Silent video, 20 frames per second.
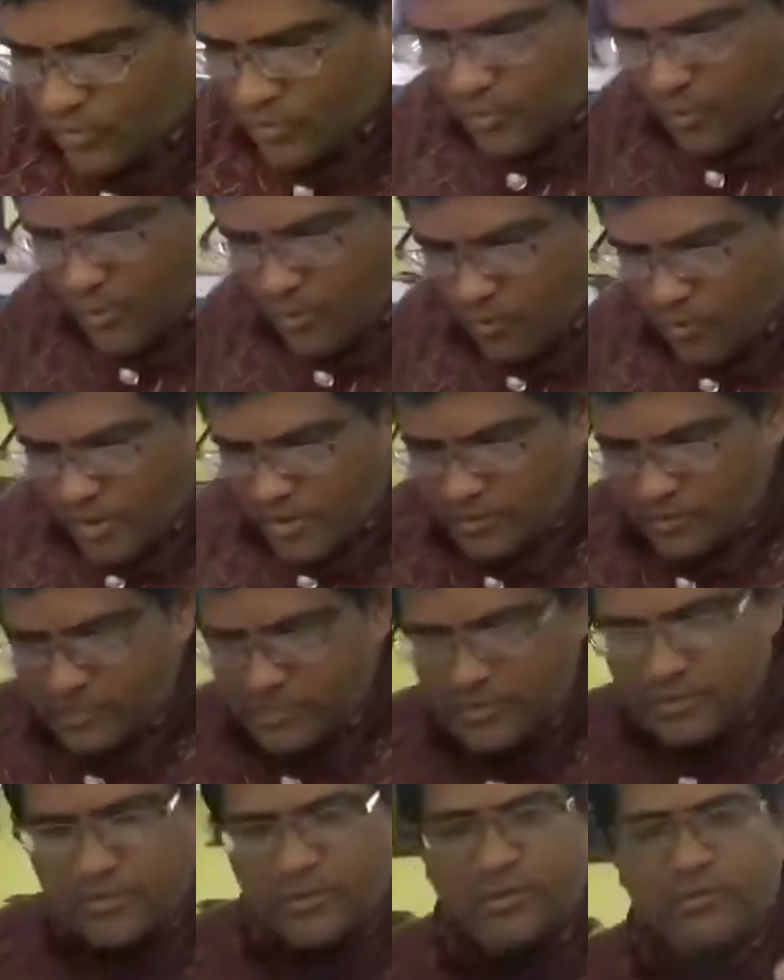
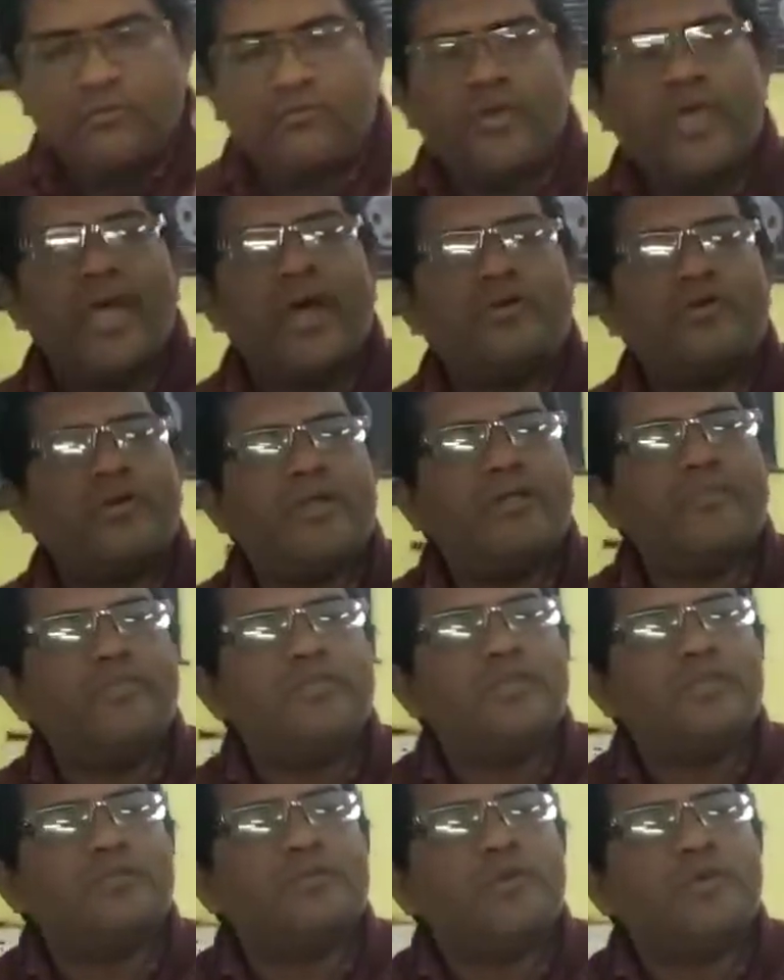Once we have done
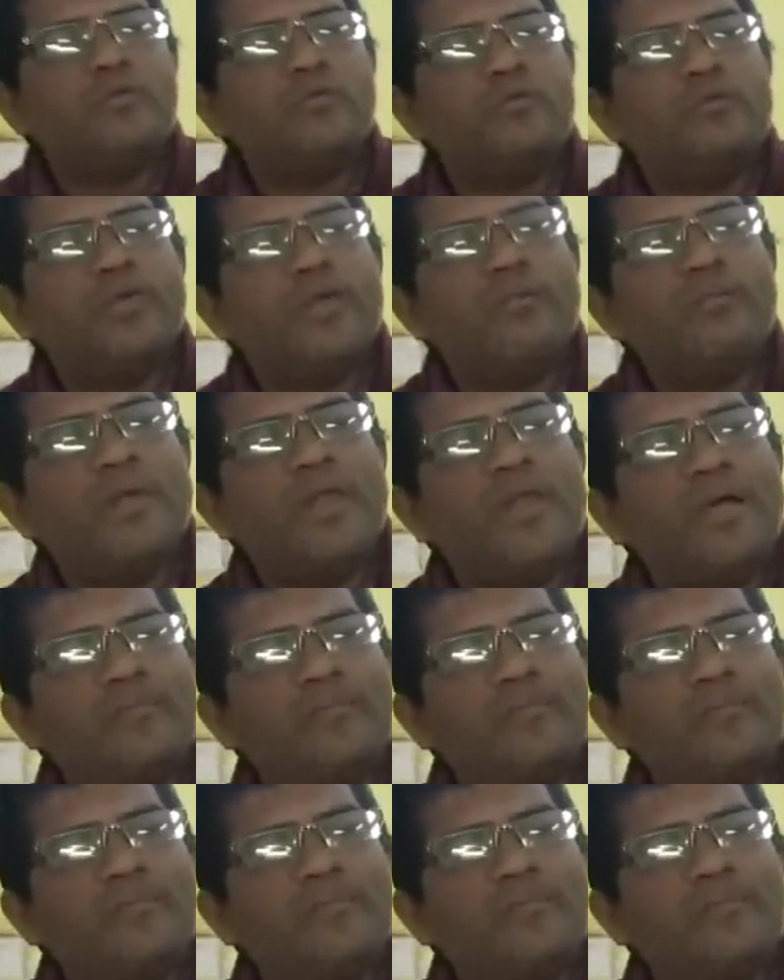this one, 2 ml